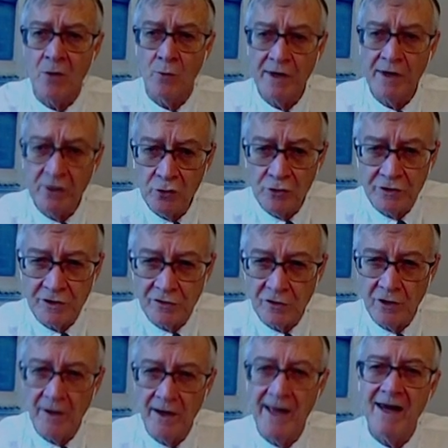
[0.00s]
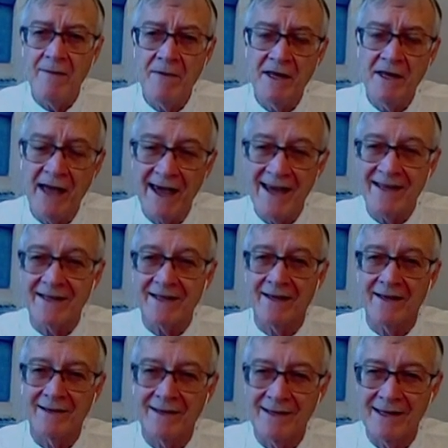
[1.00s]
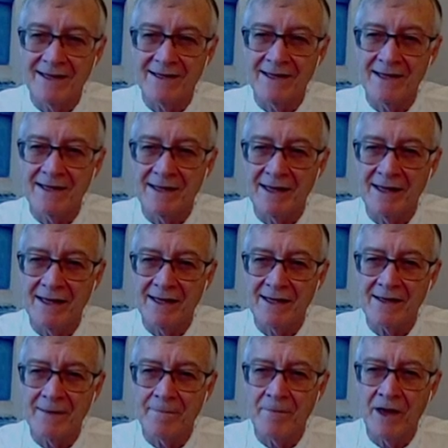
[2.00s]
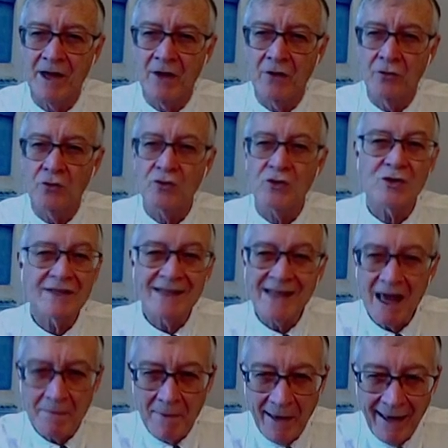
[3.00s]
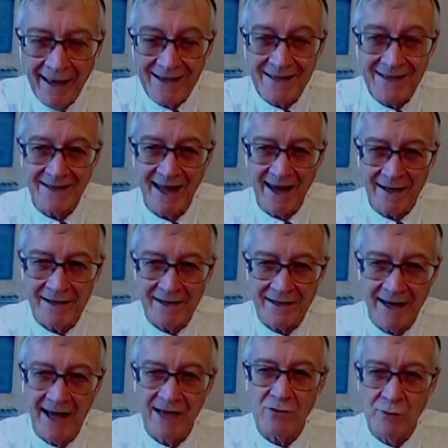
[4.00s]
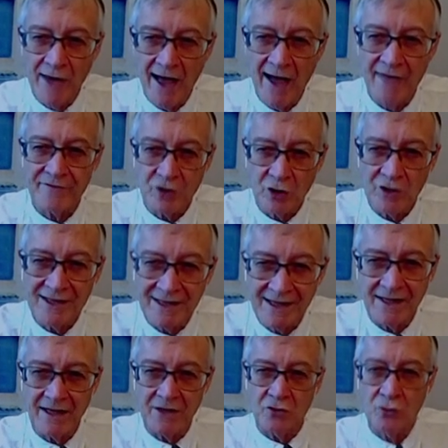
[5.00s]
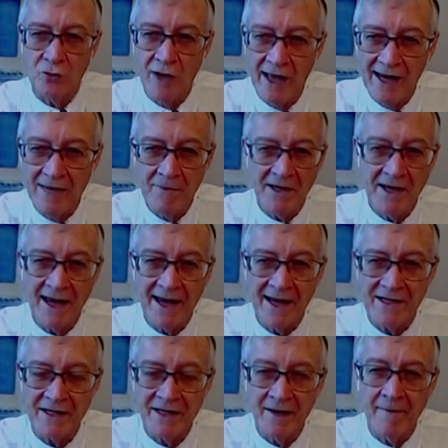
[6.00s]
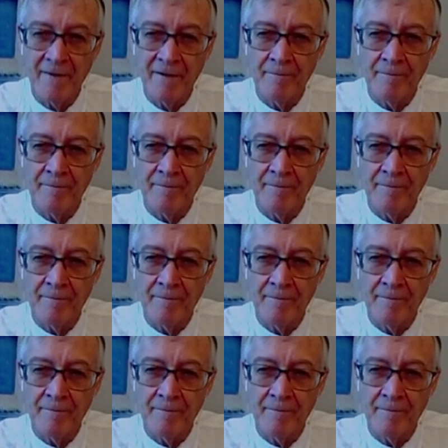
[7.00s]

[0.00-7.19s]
We could eliminate this disease to the same extent as we have succeeded to eliminate